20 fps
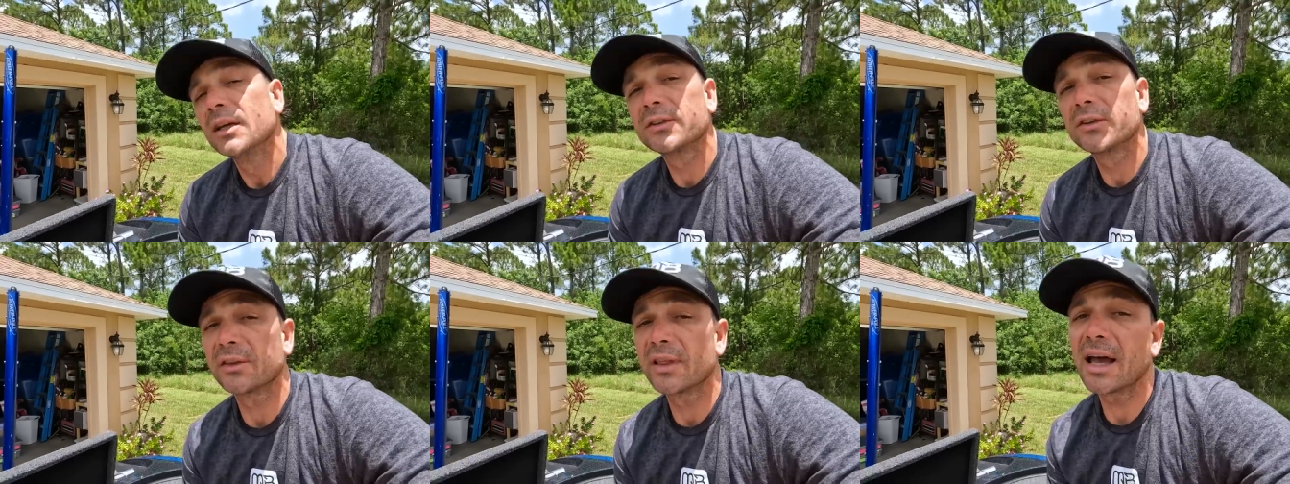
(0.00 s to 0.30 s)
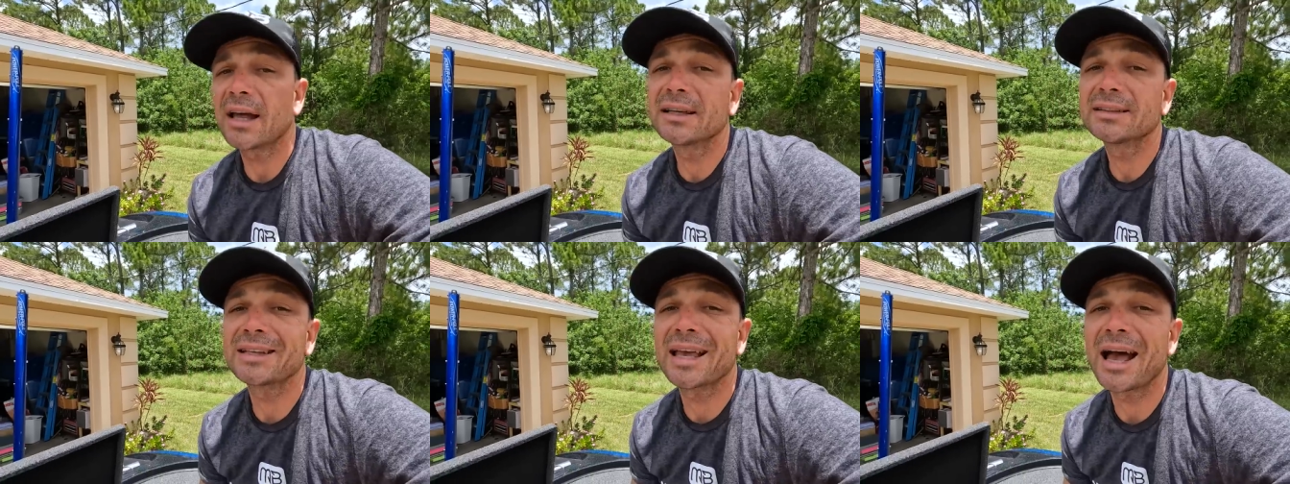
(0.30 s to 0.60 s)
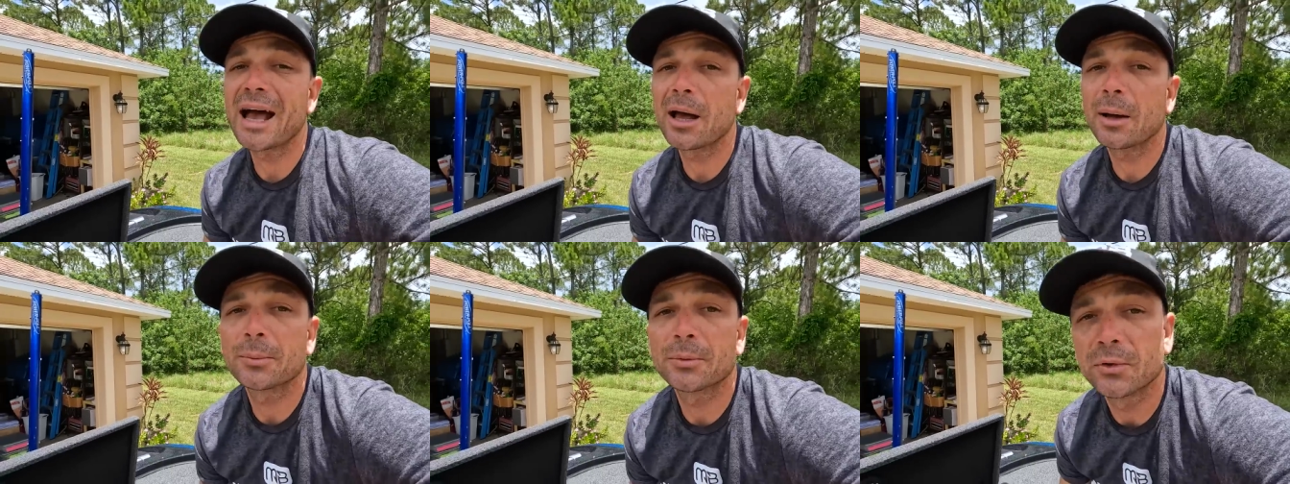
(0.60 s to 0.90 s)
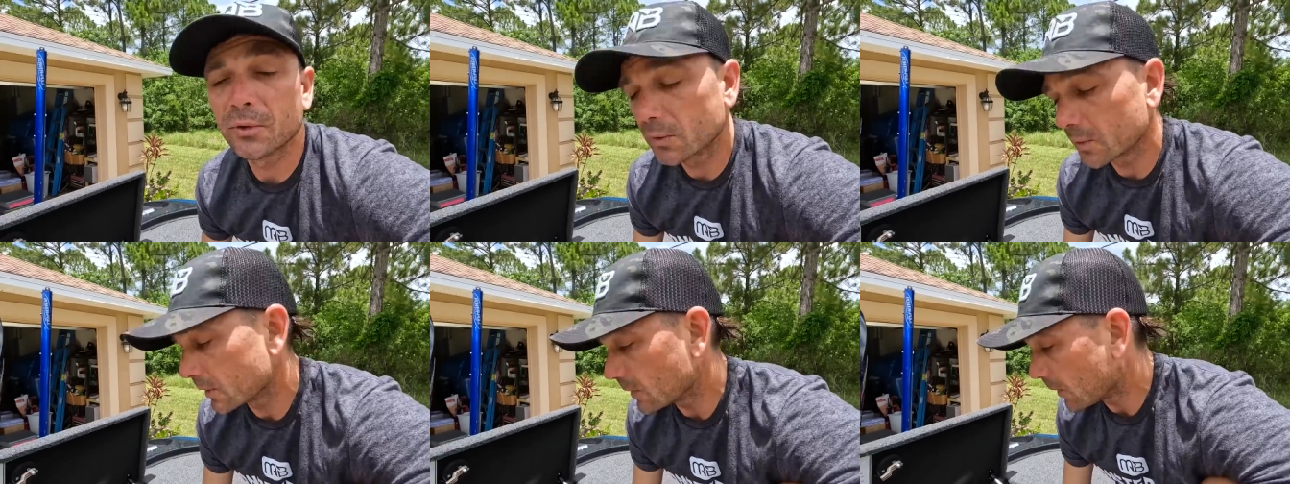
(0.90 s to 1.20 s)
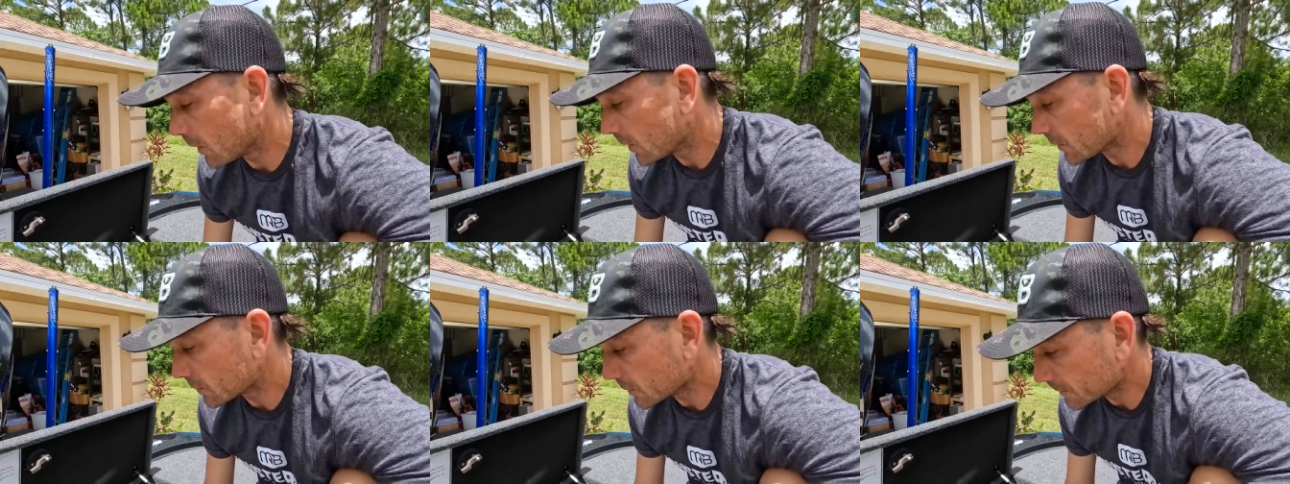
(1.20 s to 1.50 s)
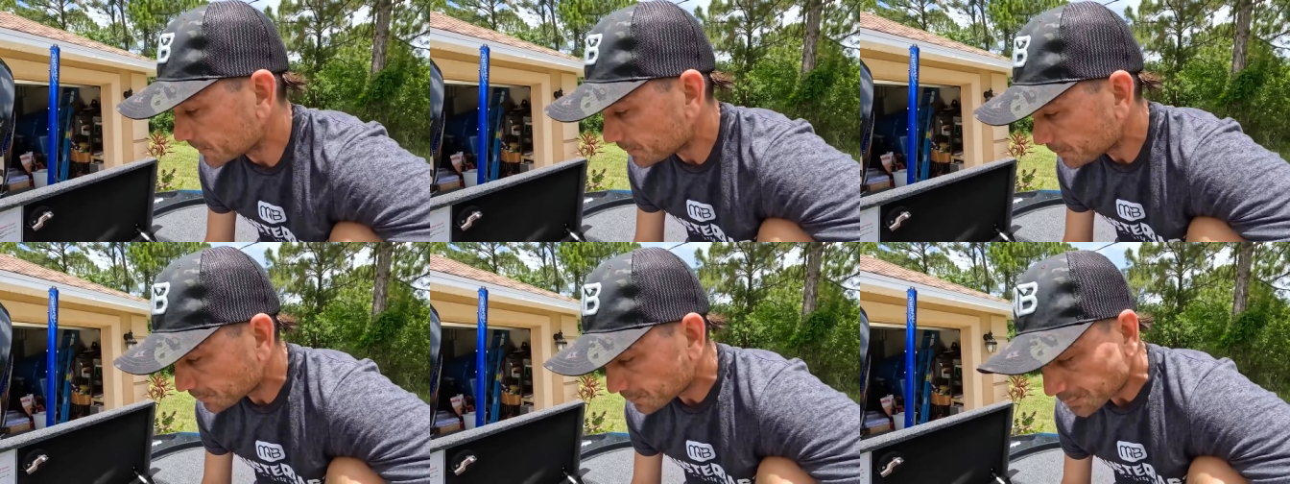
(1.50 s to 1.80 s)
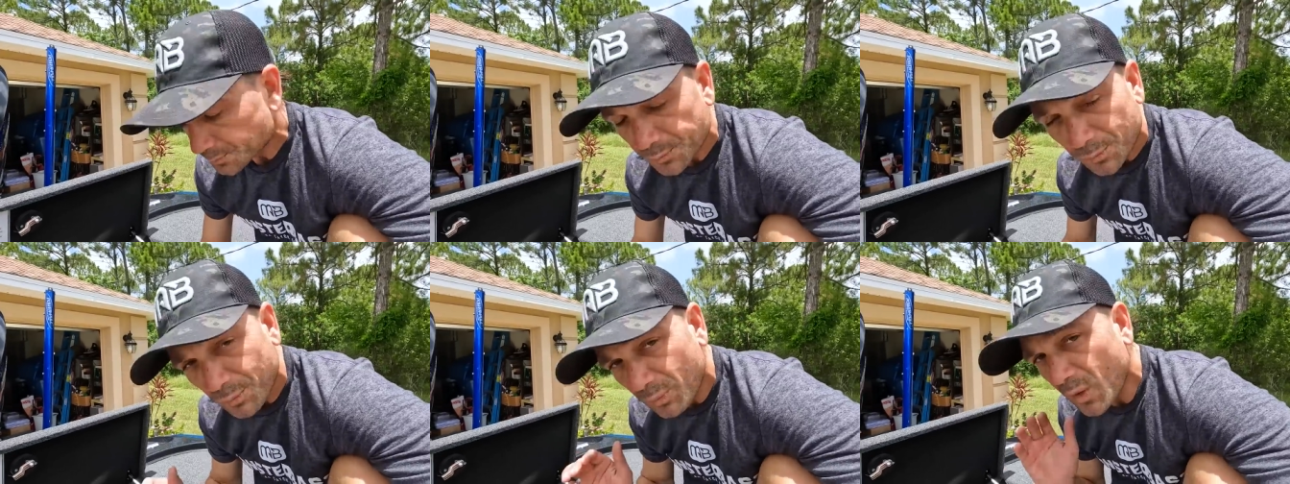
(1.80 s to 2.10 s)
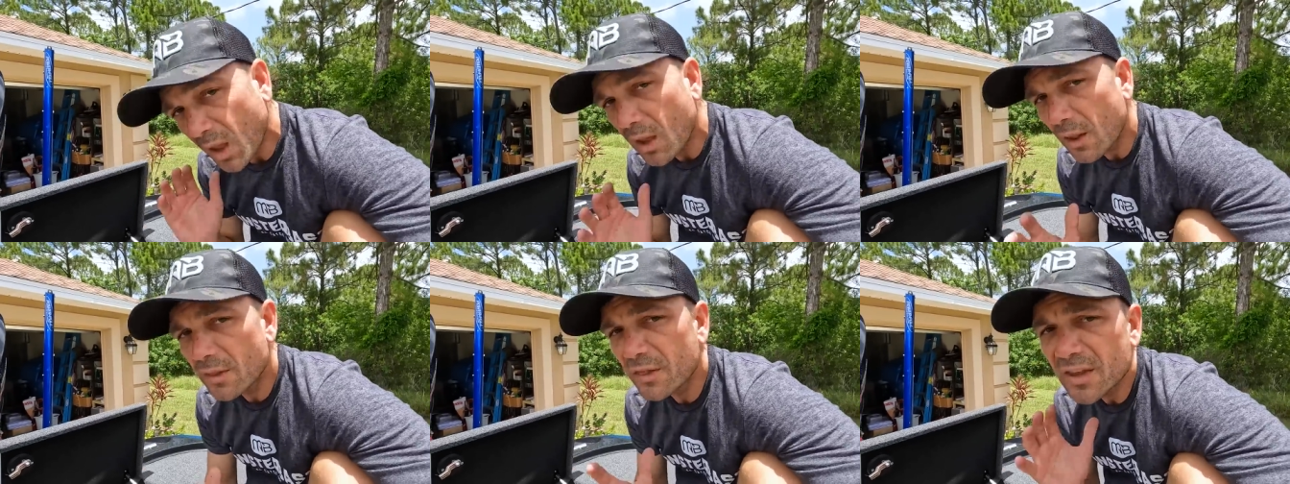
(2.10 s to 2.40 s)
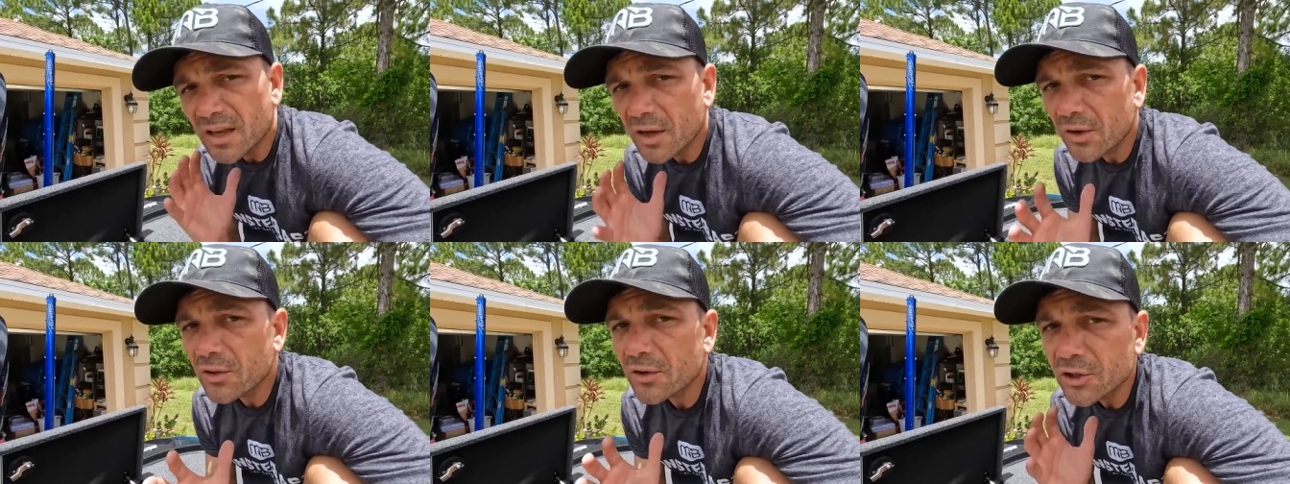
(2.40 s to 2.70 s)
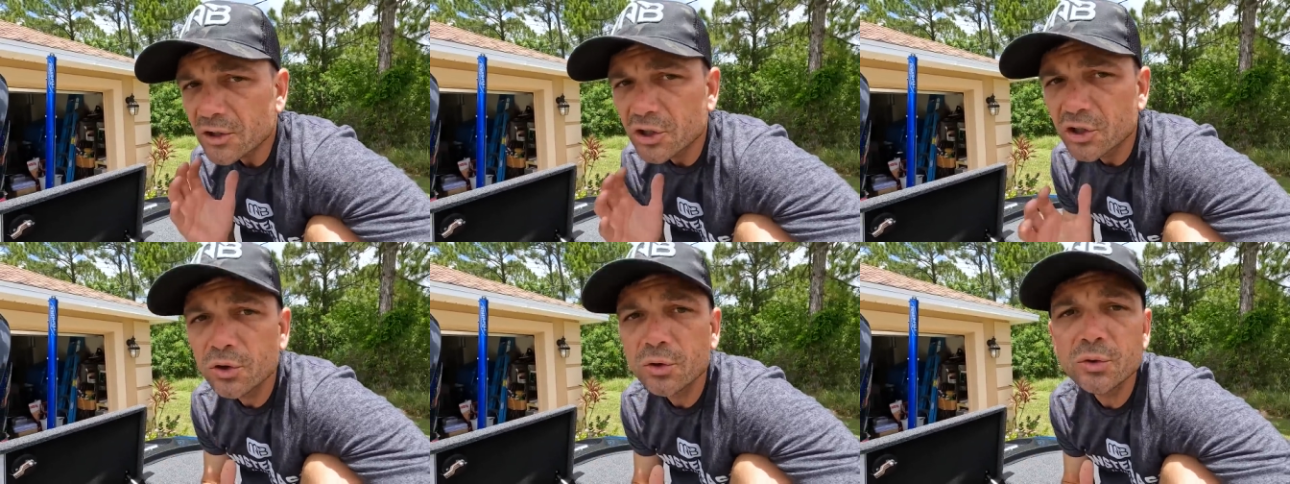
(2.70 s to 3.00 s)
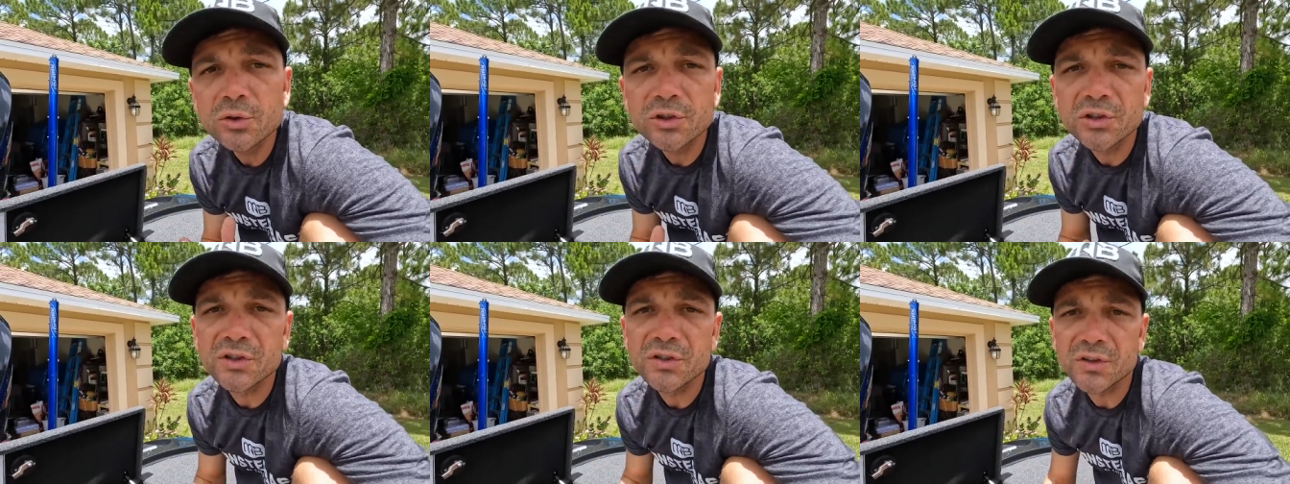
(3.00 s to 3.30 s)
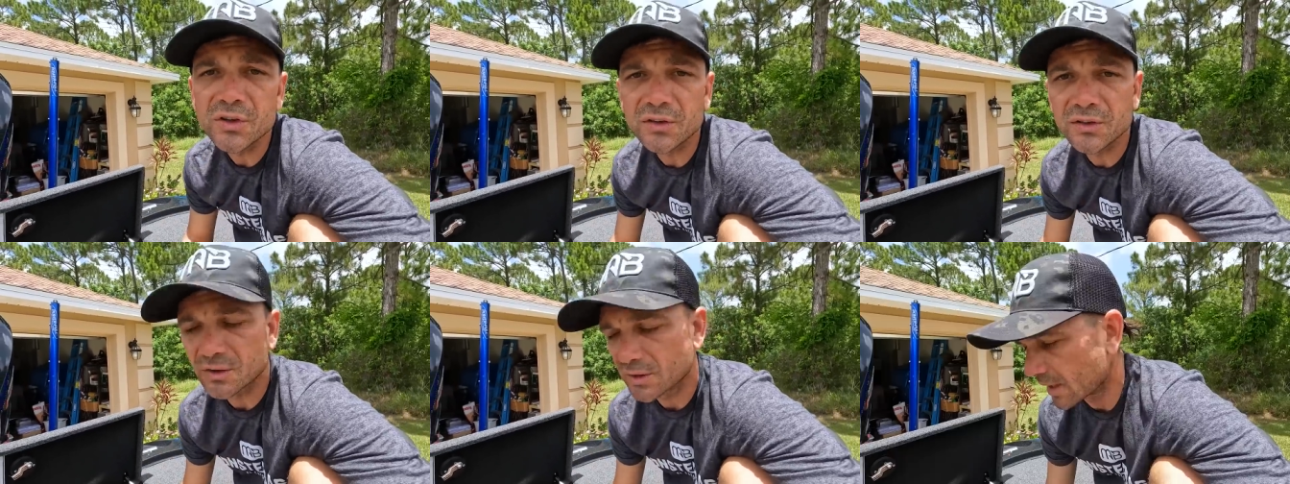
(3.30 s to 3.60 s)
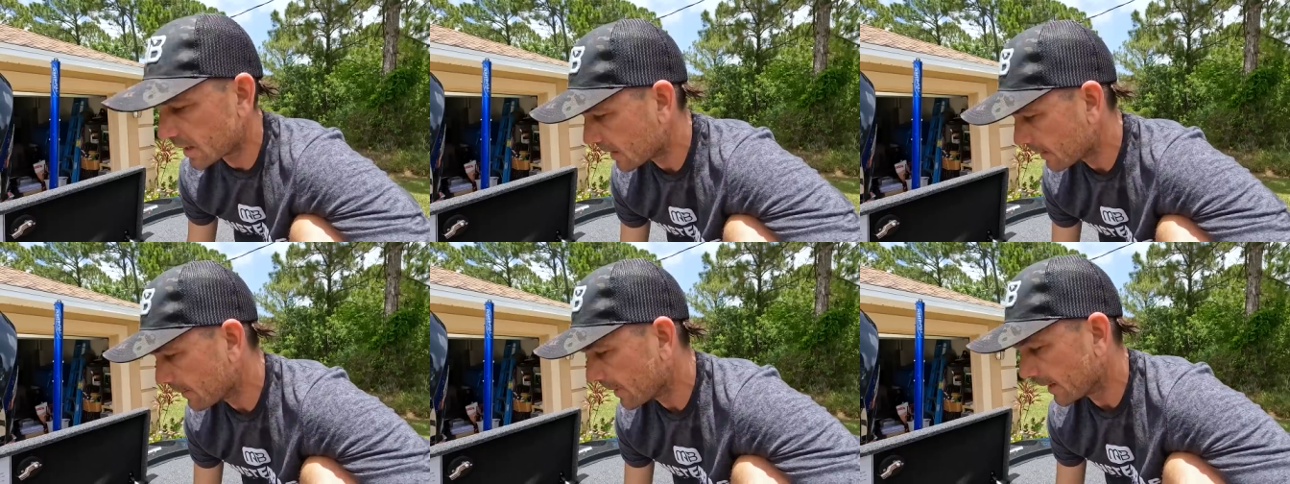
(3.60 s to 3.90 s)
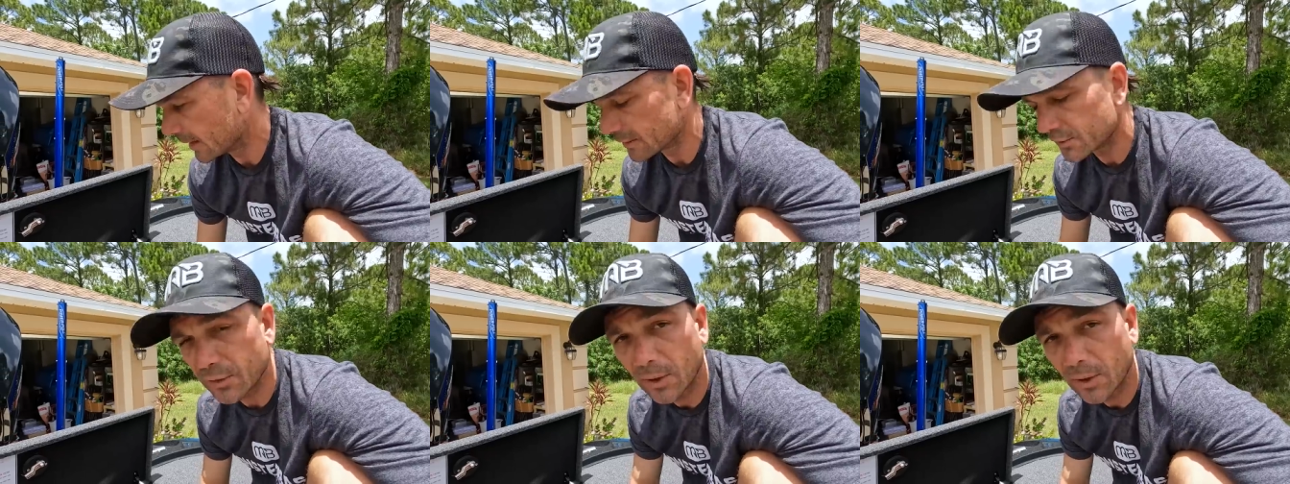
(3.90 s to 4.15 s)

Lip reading: So that is absolutely awesome. The other huge decision that I make,